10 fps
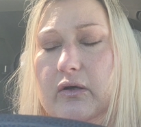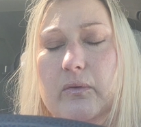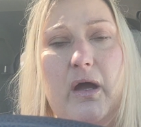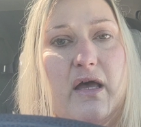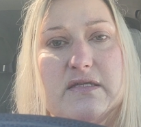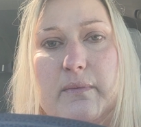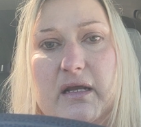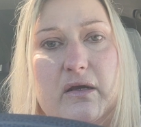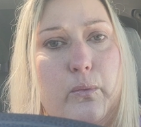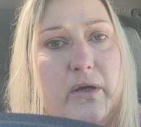
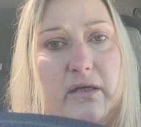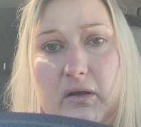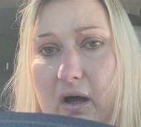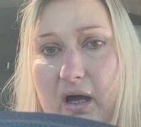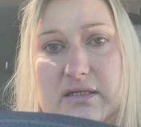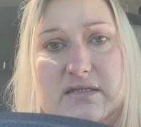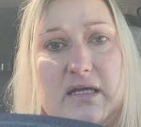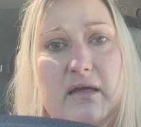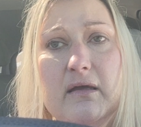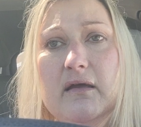cosmetic weight loss.
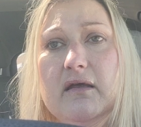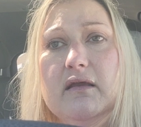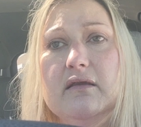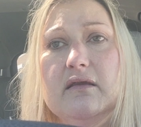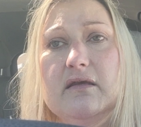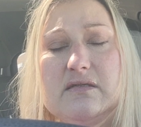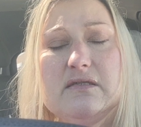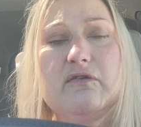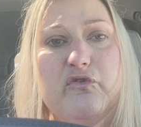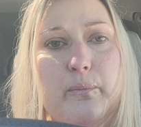This
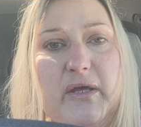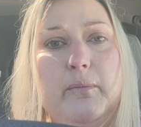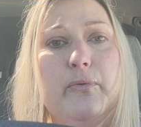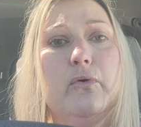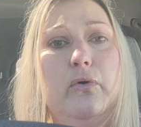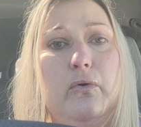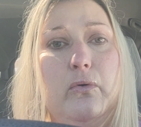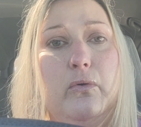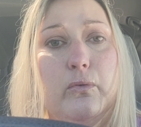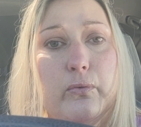is for people
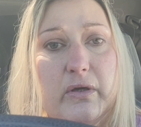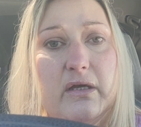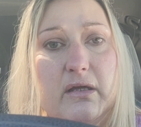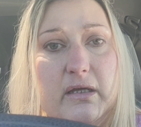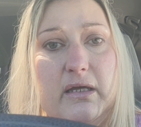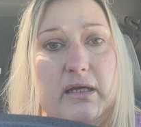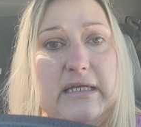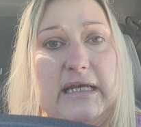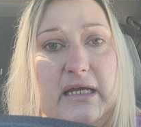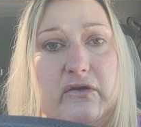who really
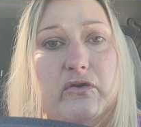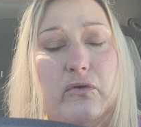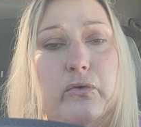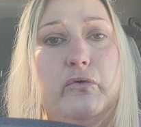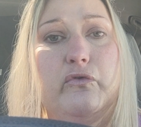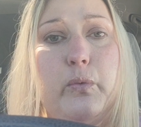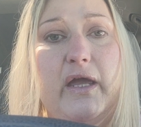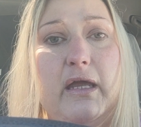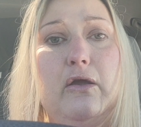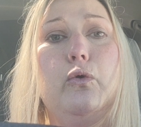need to lose
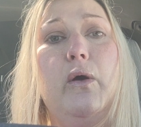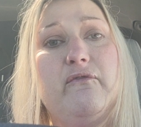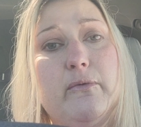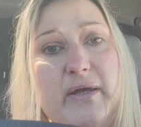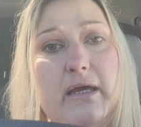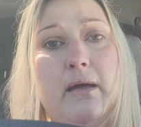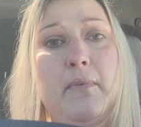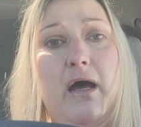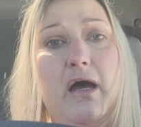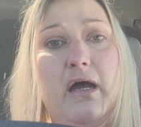weight, who have a
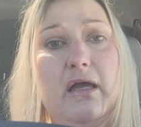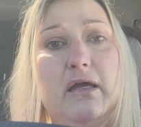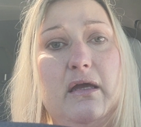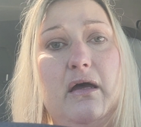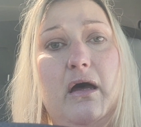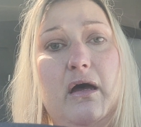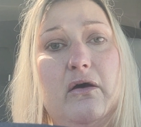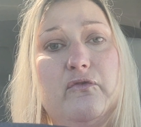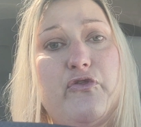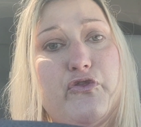BMI
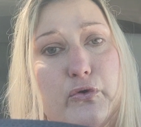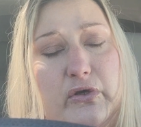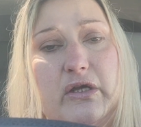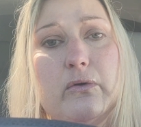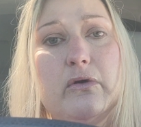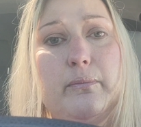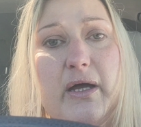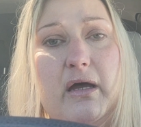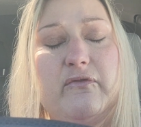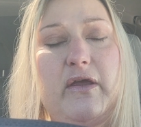of 30 or
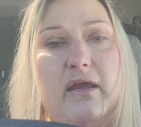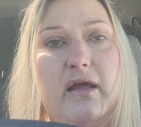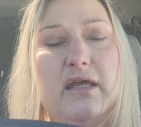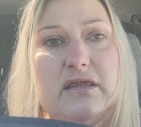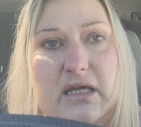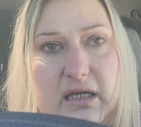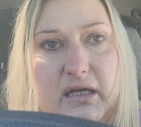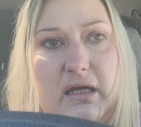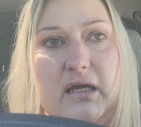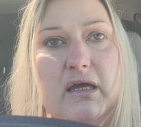above. And I
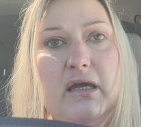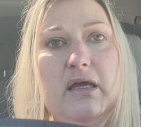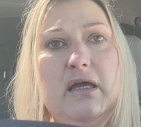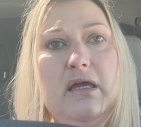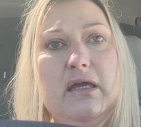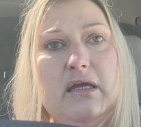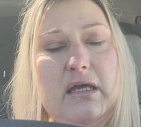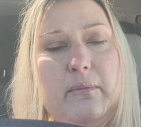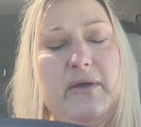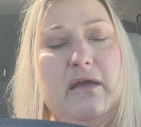think
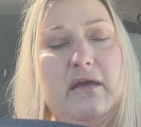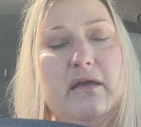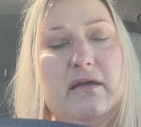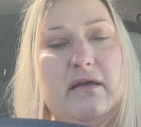keeping